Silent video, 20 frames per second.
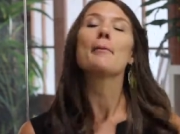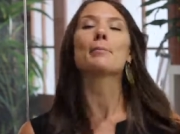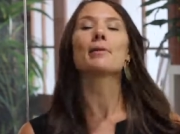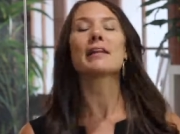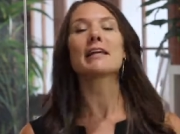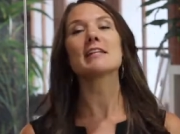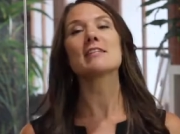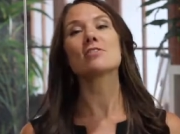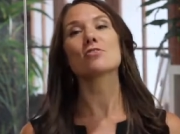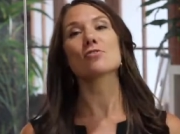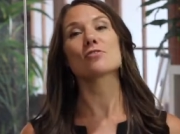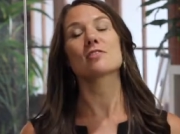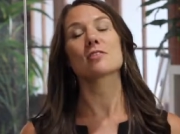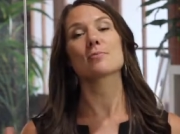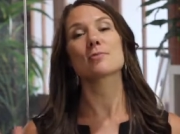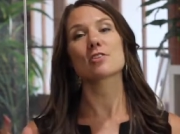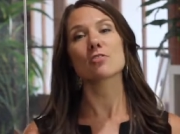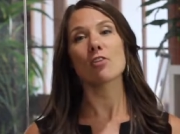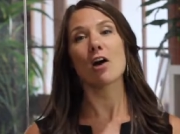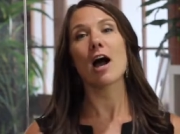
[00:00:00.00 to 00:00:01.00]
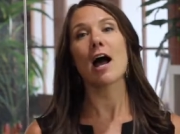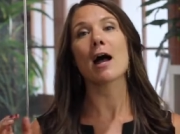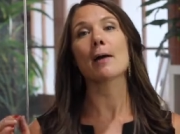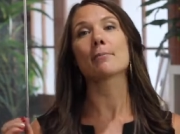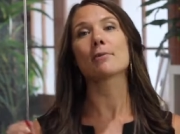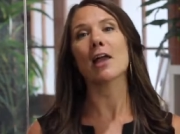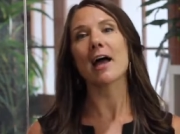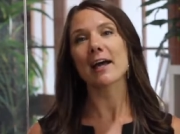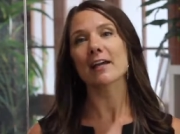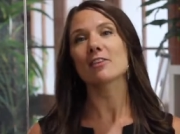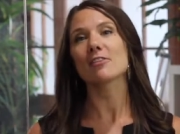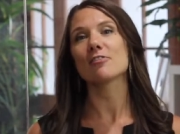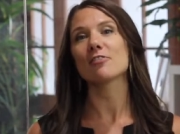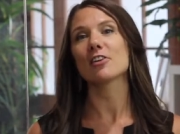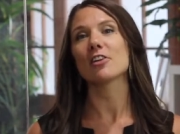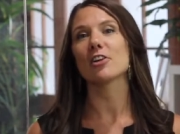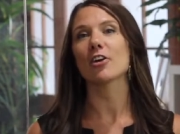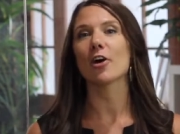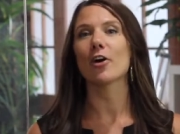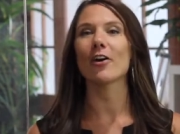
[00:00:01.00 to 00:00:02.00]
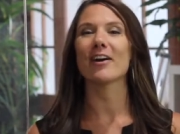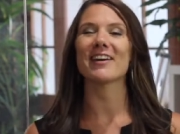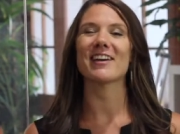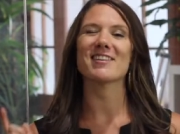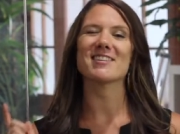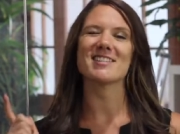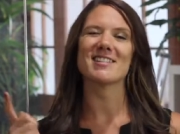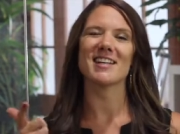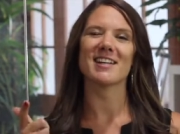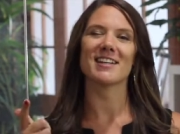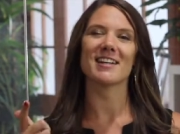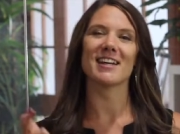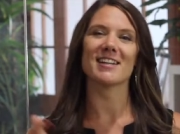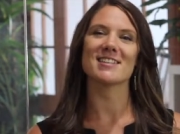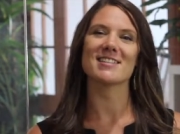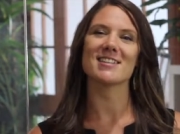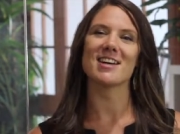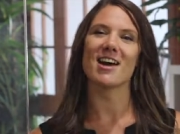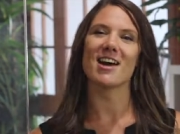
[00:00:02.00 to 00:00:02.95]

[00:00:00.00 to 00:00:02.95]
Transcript: Please do subscribe, like the video, and I'll see you next